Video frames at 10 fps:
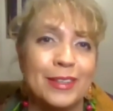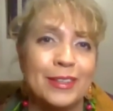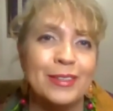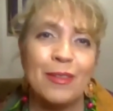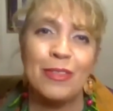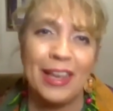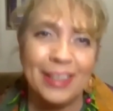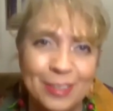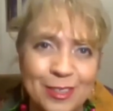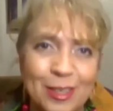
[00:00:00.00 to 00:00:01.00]
So thank
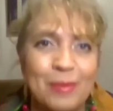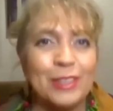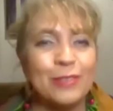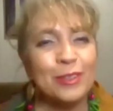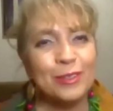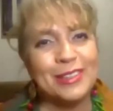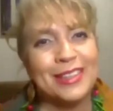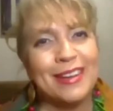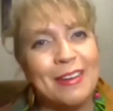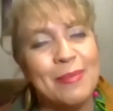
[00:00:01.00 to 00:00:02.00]
you so much for your
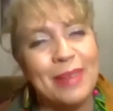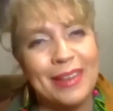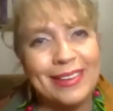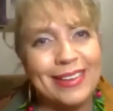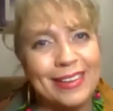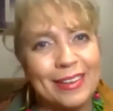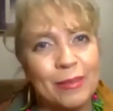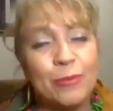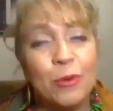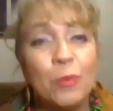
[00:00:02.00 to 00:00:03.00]
time and
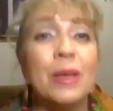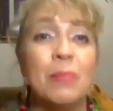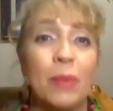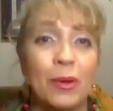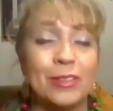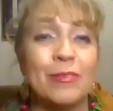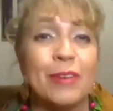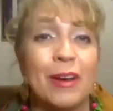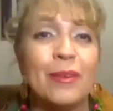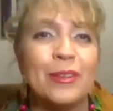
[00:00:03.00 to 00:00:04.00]
for being part of
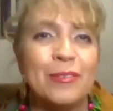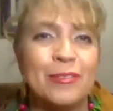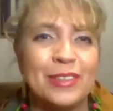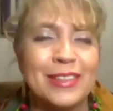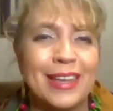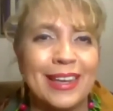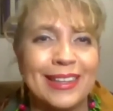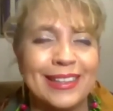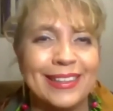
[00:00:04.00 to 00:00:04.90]
our conference, Caitlin.